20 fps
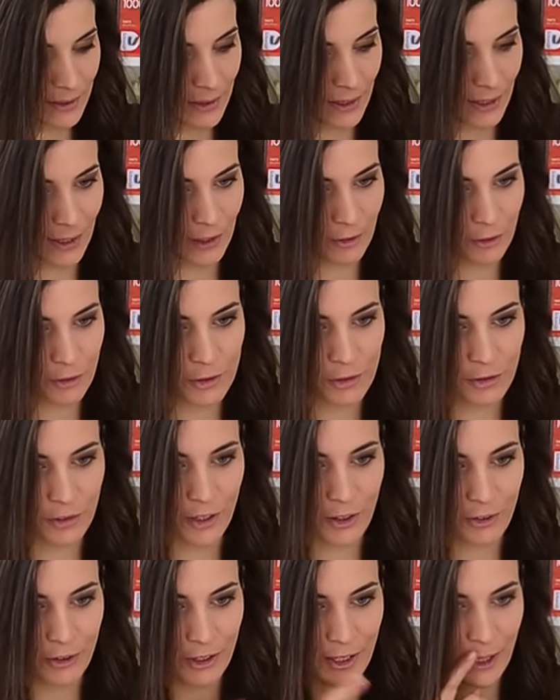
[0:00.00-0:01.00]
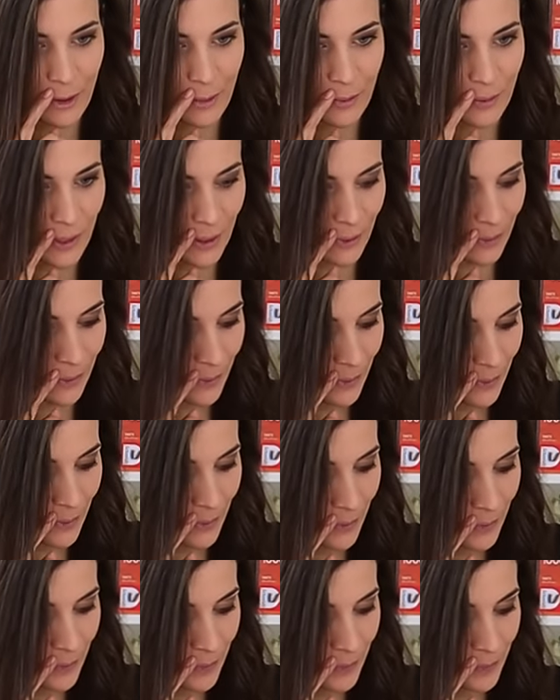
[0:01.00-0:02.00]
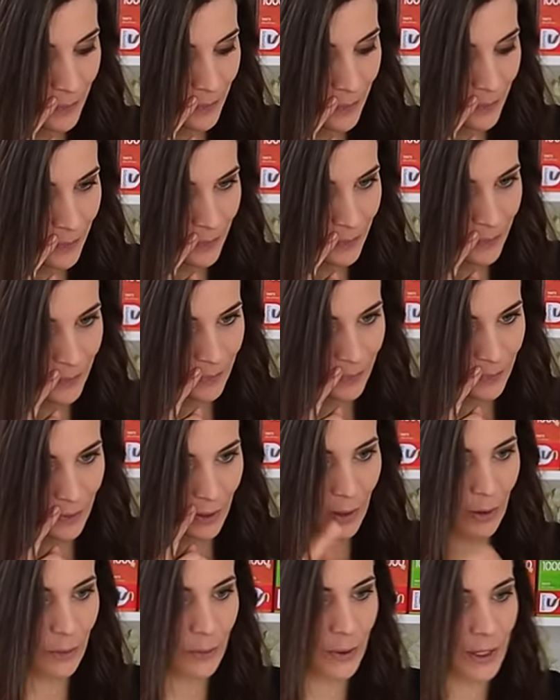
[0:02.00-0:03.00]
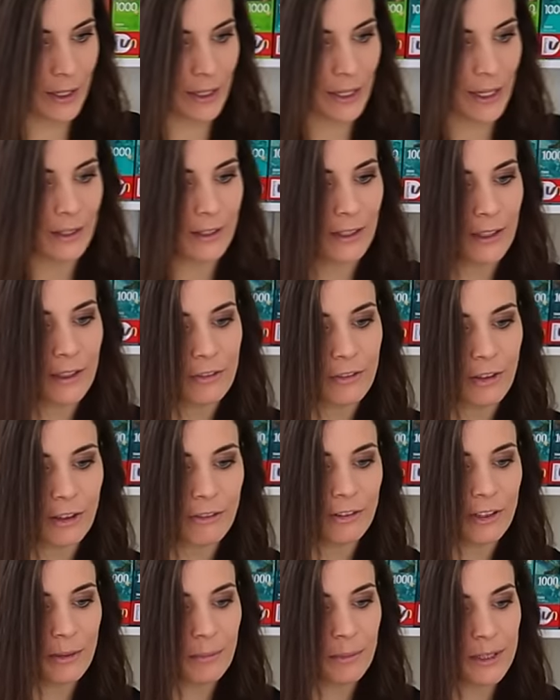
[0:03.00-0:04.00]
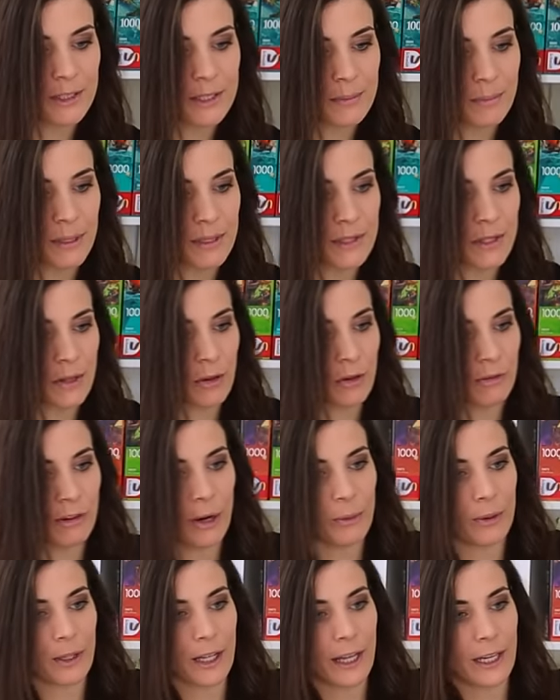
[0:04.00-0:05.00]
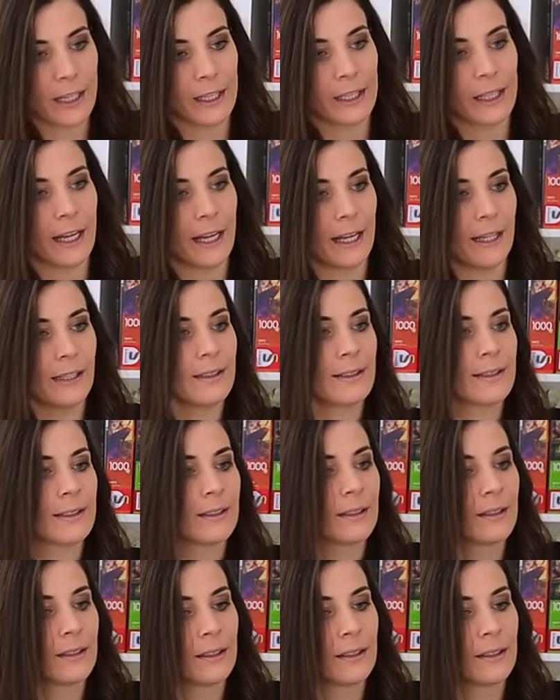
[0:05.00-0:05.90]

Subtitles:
I have to figure it out now. Okay, yeah, if I flip this puzzle around like that,